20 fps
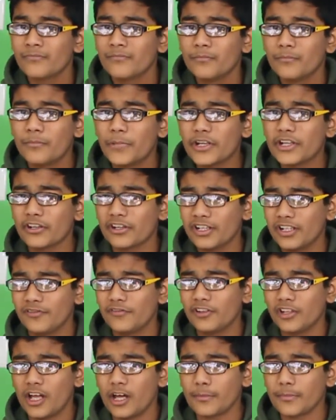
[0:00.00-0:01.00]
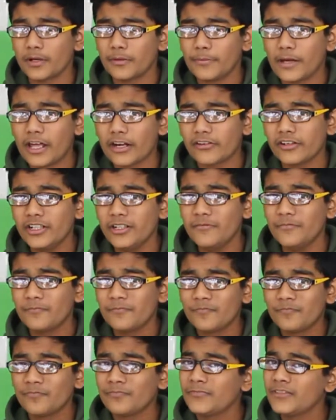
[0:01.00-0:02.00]
But your intervalometer battery,
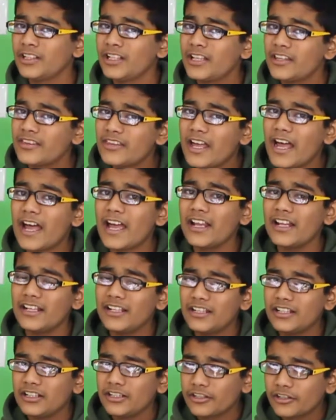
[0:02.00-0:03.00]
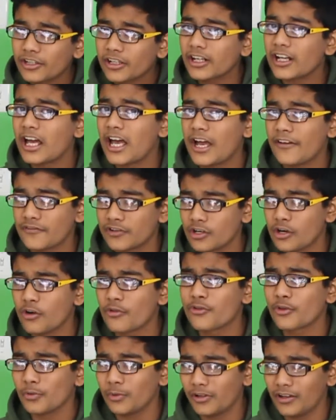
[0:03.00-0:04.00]
that you're going to have to go
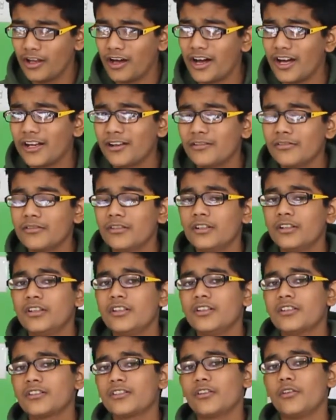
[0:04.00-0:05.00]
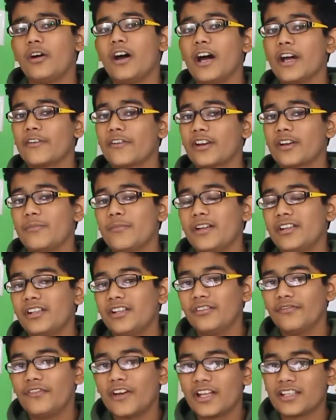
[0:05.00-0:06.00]
through a lot. So I recommend
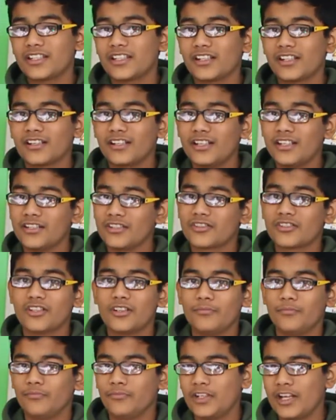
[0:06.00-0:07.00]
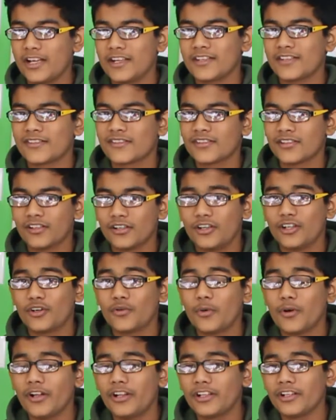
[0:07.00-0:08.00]
investing in some nice, good
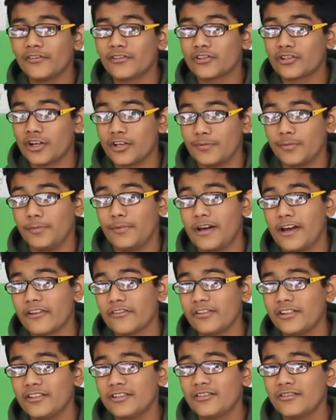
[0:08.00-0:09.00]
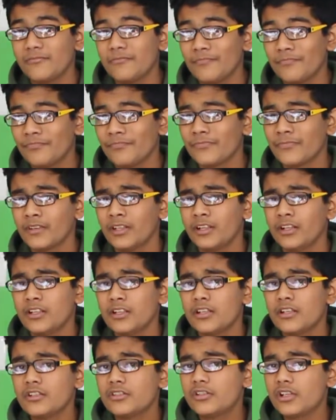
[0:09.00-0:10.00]
quality rechargeable batteries,
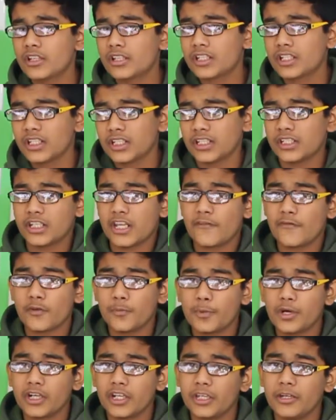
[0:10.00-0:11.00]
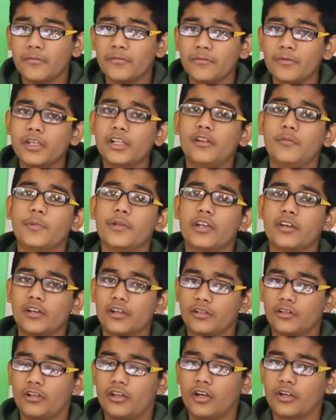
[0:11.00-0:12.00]
just to save you money. It'll be good
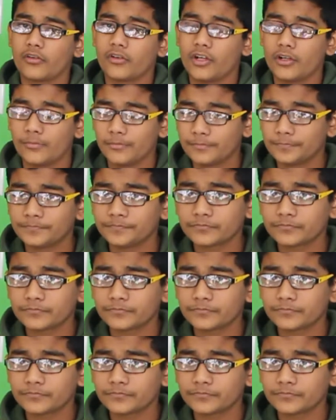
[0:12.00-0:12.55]
in the long run.